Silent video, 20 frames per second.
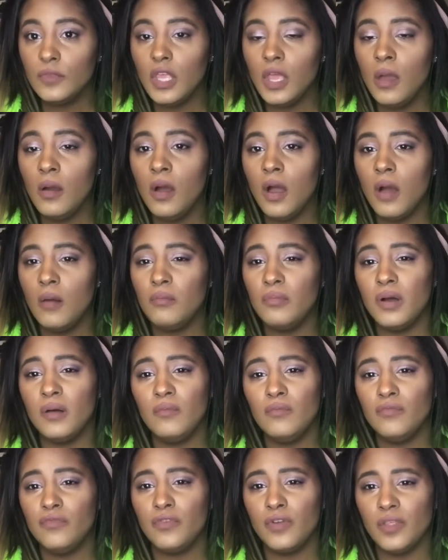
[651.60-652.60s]

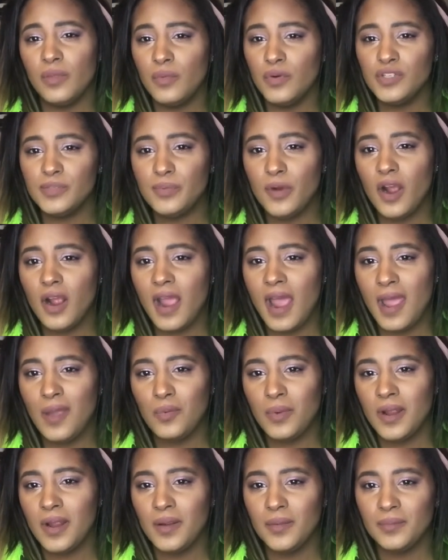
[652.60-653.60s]
But for the most part, I
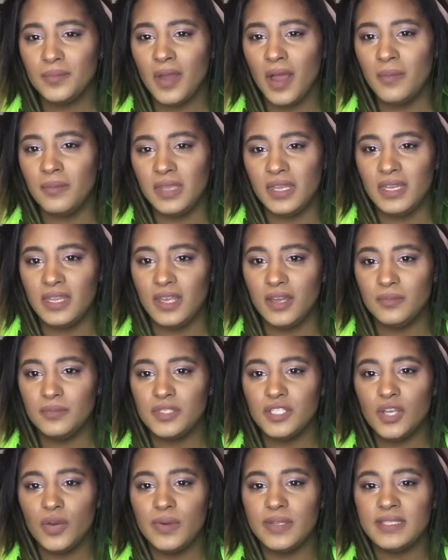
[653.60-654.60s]
wear a medium.
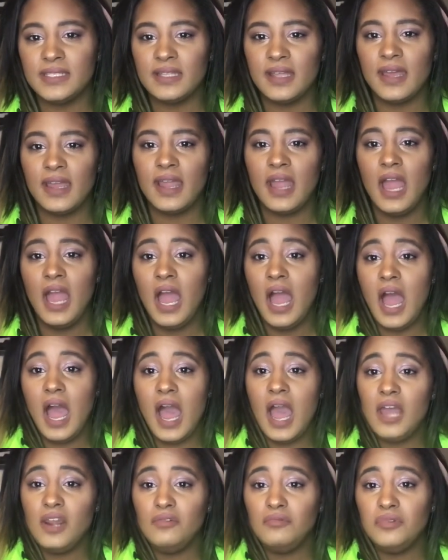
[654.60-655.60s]
So it's like,
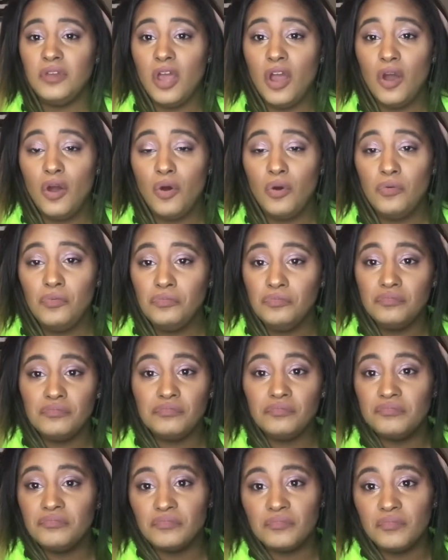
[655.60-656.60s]
I don't know
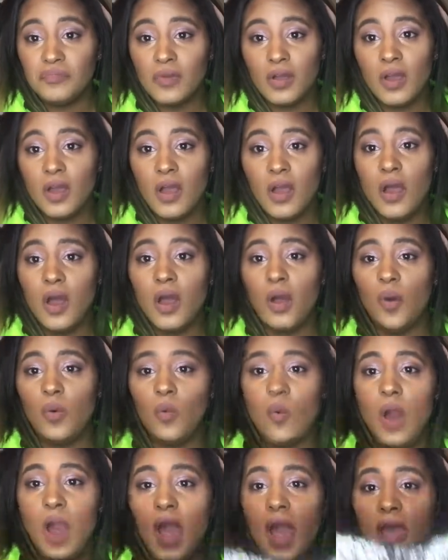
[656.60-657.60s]

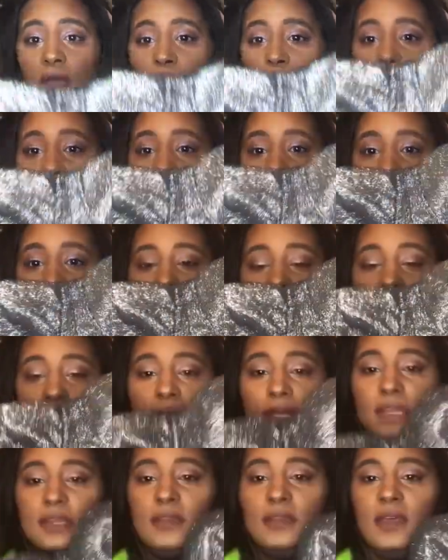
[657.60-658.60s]
why, on what
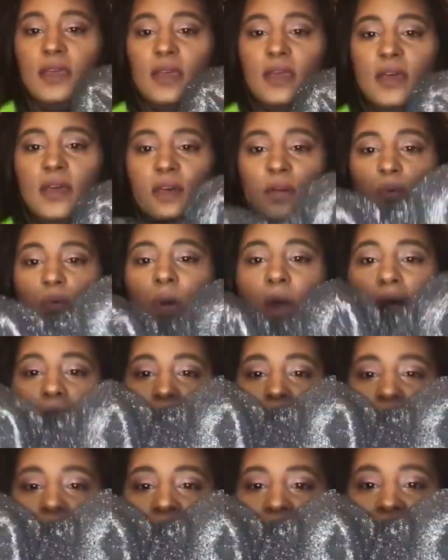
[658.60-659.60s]
planet,
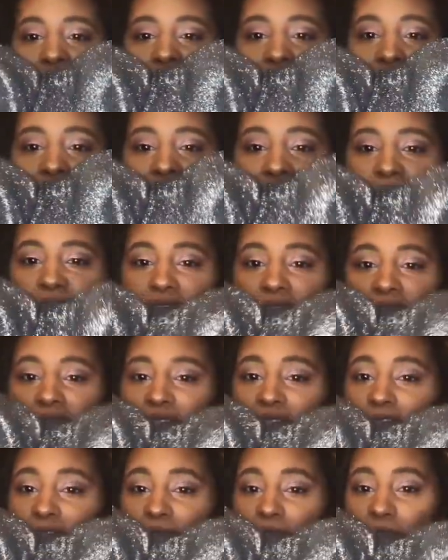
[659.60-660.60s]
why this
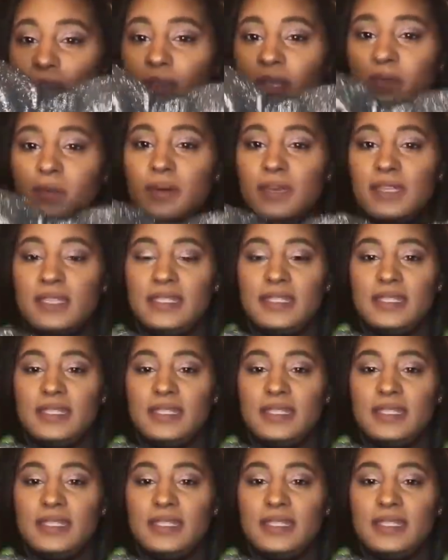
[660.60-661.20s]
didn't fit me, but it